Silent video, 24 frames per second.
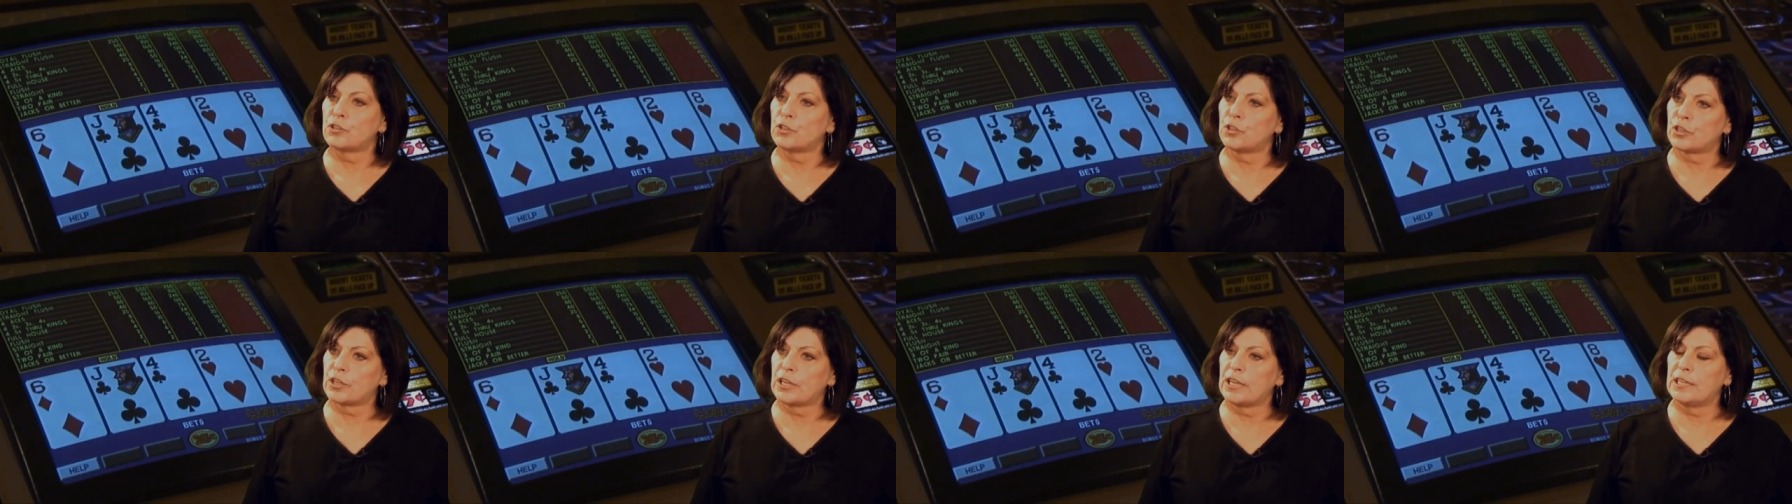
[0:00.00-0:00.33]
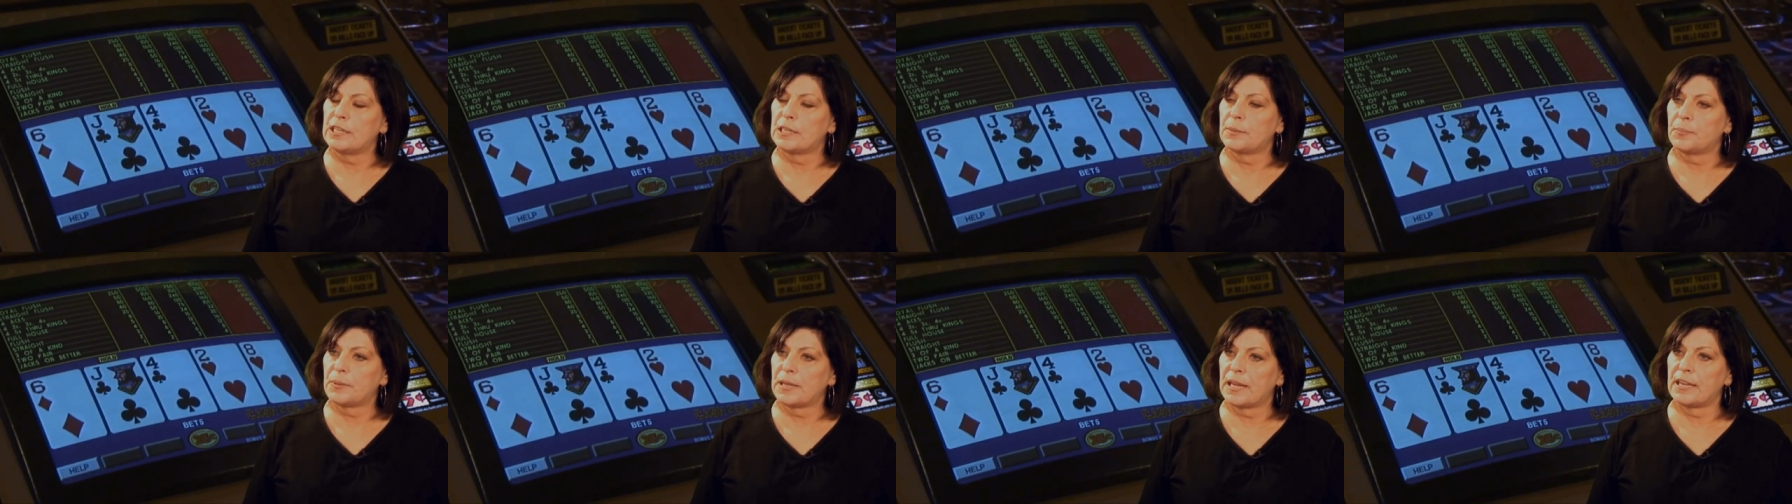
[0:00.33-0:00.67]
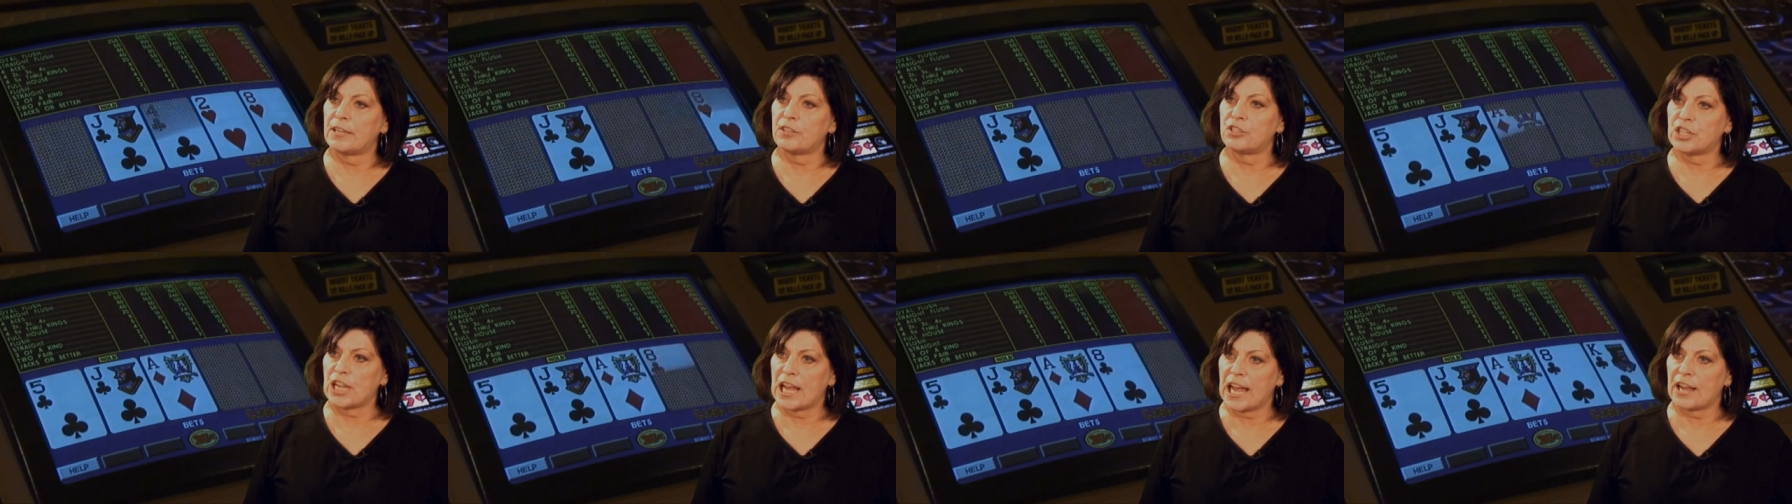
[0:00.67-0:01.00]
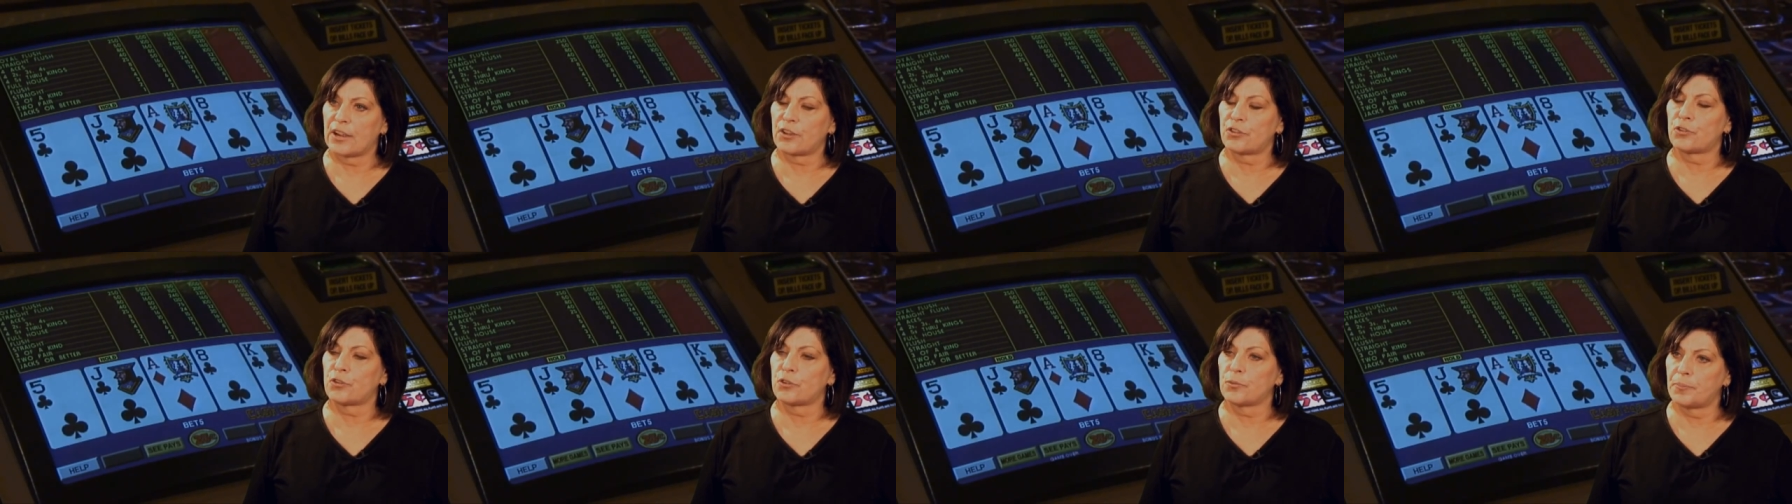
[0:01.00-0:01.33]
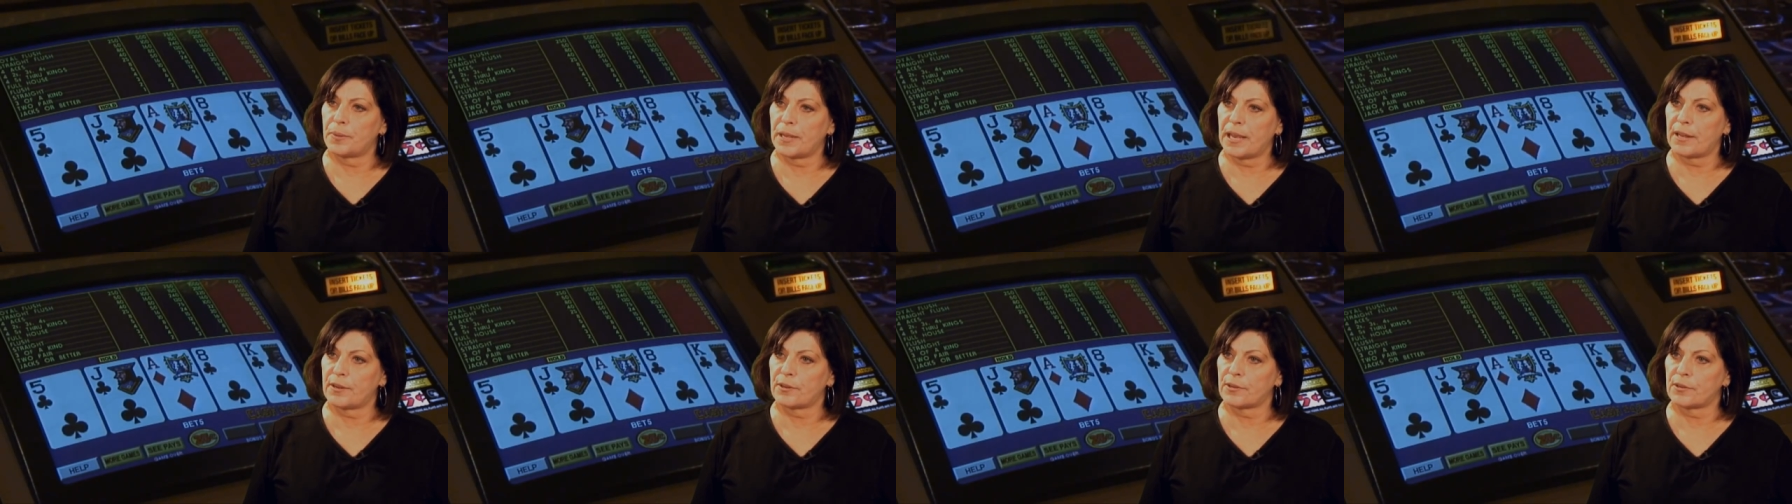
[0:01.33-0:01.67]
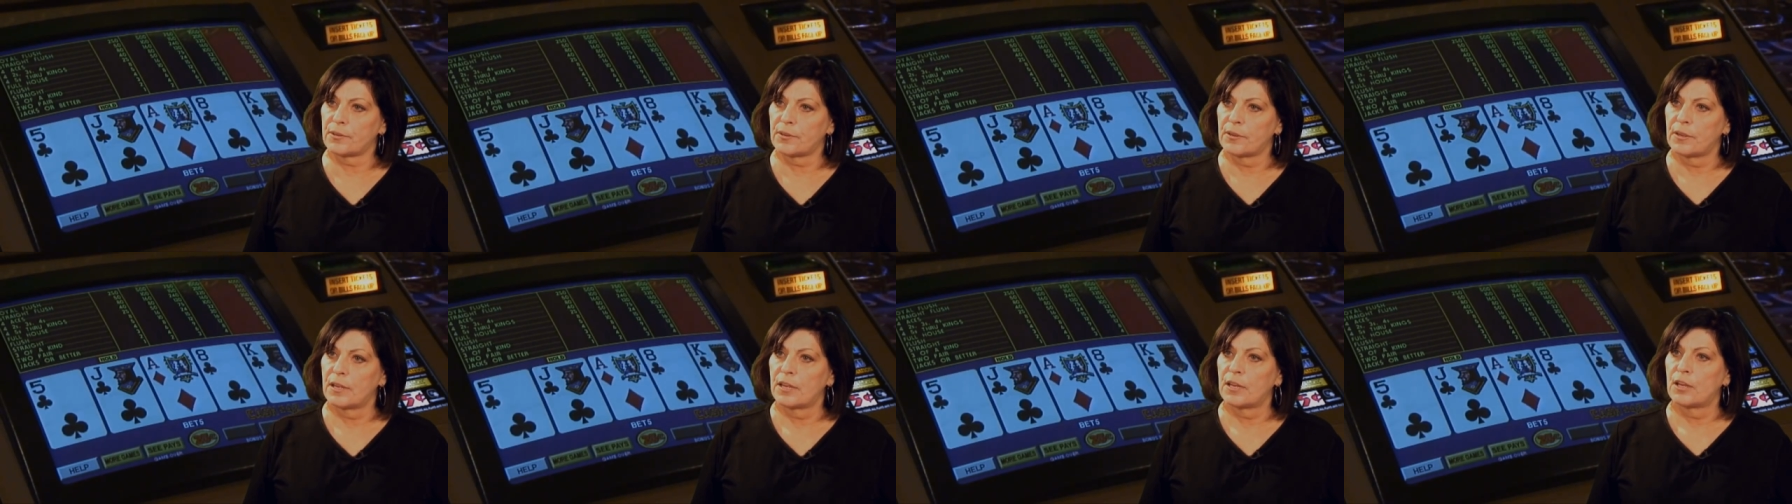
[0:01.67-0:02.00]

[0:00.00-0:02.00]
looking to play jacks or better,